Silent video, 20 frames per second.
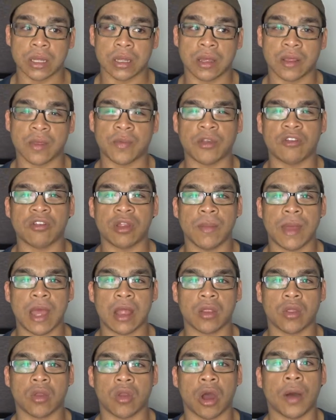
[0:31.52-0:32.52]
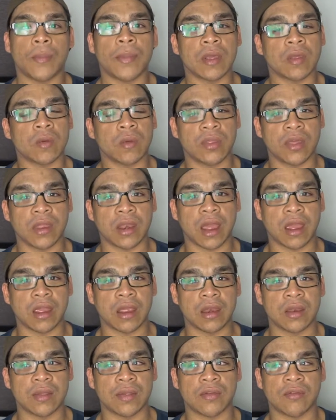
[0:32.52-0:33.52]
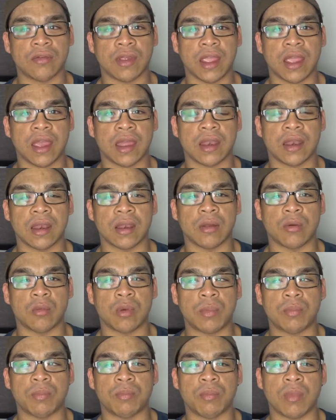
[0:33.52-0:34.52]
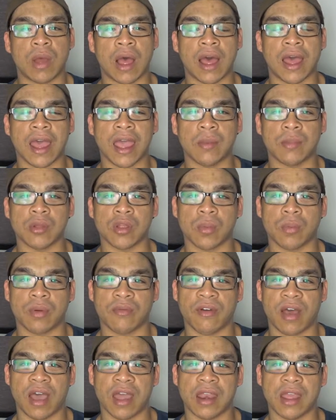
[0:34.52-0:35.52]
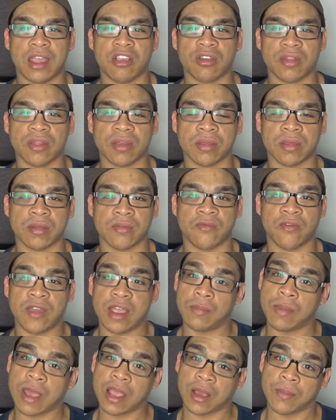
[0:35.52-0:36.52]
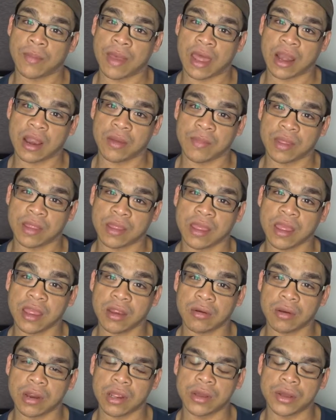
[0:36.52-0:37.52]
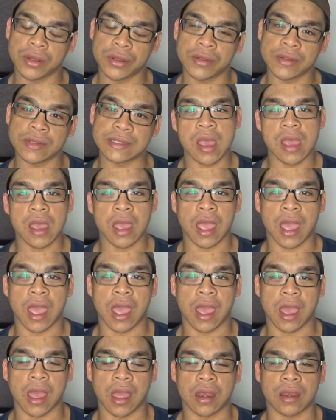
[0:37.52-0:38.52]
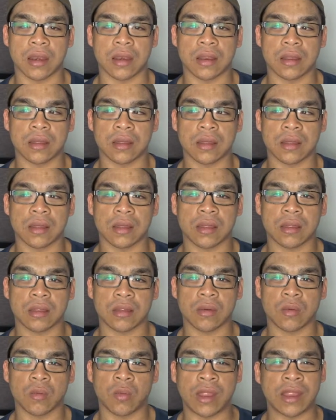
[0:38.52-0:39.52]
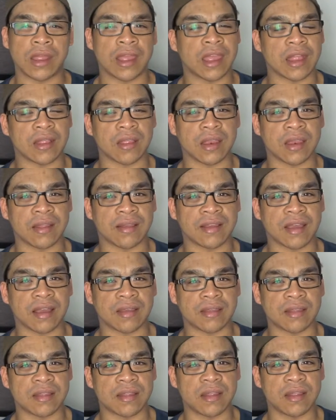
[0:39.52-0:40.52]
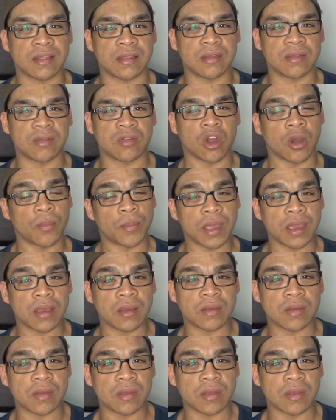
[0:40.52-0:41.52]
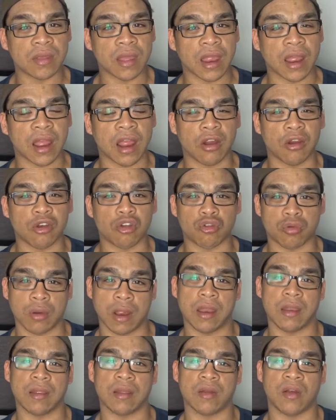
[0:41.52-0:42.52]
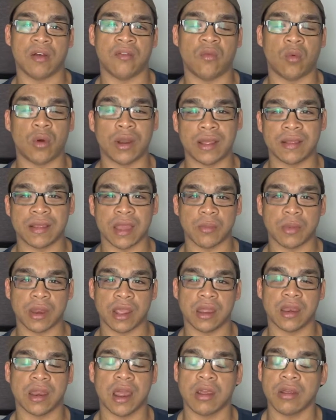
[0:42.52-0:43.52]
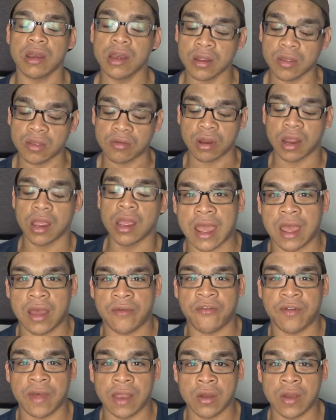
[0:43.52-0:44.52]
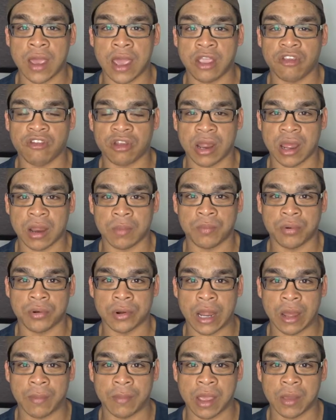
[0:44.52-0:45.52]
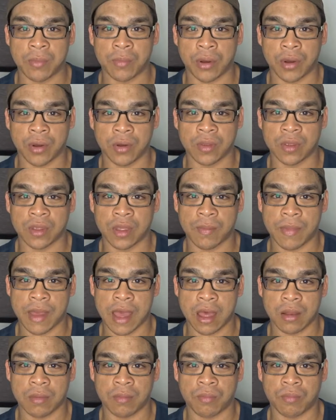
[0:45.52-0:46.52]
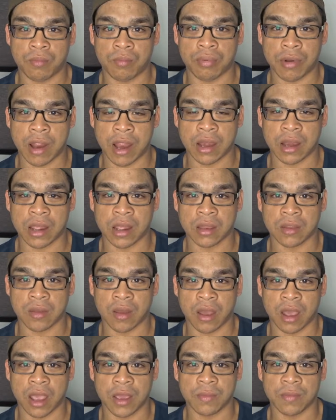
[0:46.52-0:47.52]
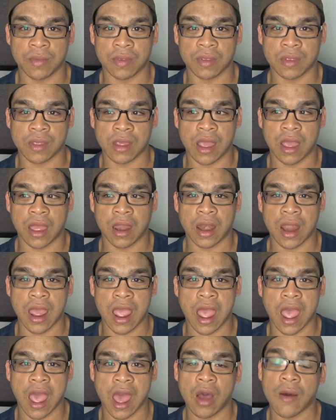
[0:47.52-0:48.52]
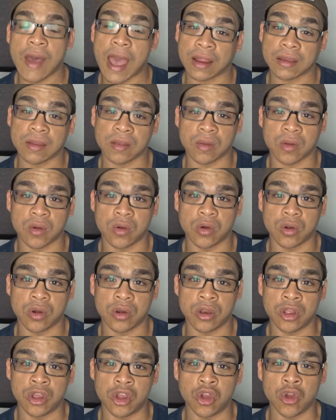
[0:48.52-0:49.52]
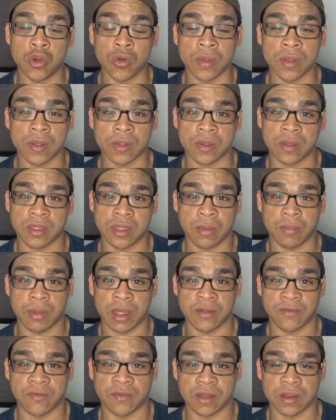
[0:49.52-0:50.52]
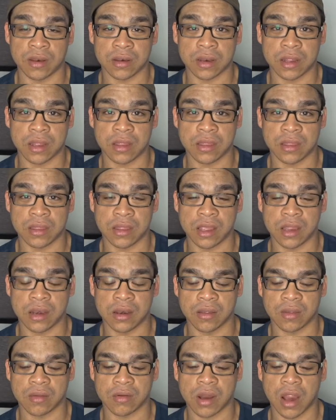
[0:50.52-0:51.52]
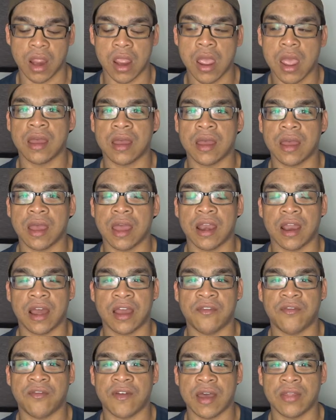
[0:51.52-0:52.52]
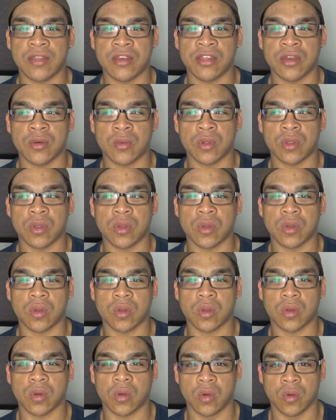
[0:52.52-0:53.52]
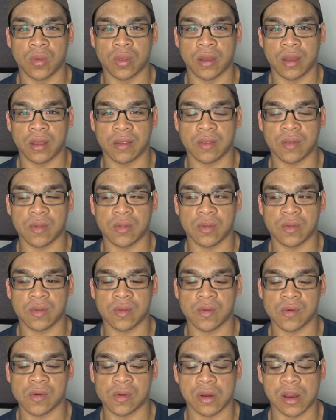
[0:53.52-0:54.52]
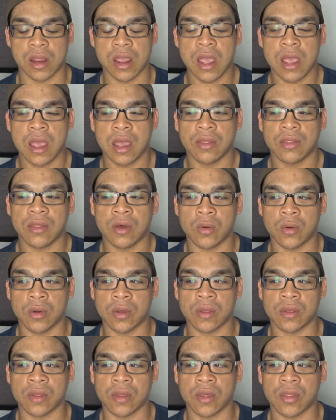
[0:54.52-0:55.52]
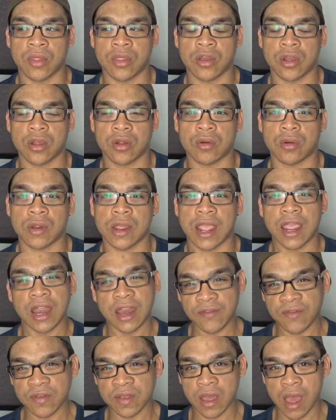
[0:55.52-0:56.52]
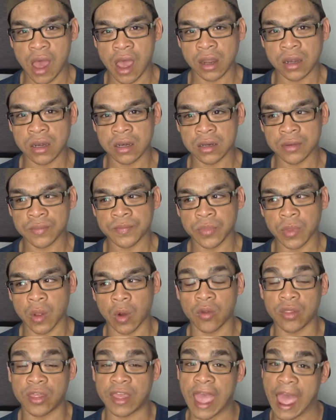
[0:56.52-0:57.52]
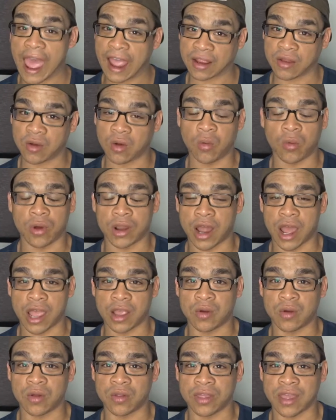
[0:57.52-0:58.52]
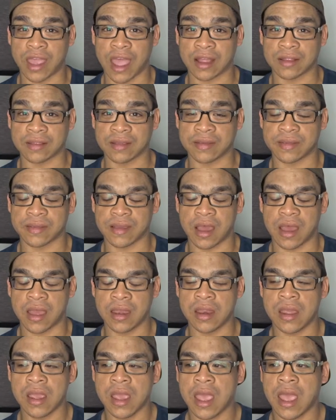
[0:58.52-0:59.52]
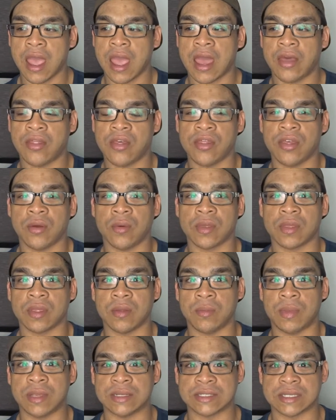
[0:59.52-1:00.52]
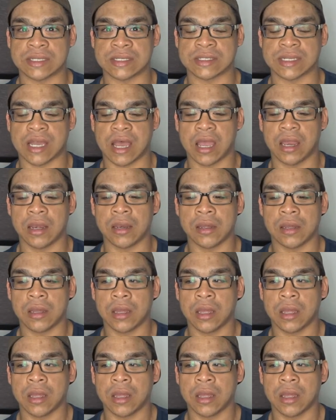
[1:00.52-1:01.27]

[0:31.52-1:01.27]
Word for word: especially about topics within our industry, and we are able to provide each other's feedback about our materials, and we get to discuss topics and current trends of what is happening in our industry. A fellow agent had put up a post about branding and types and how actors could use it to their benefit in the industry. And I found that there were two sides to this story. There was the creative side, or the act, or what I call the actor side, and then there was the business side.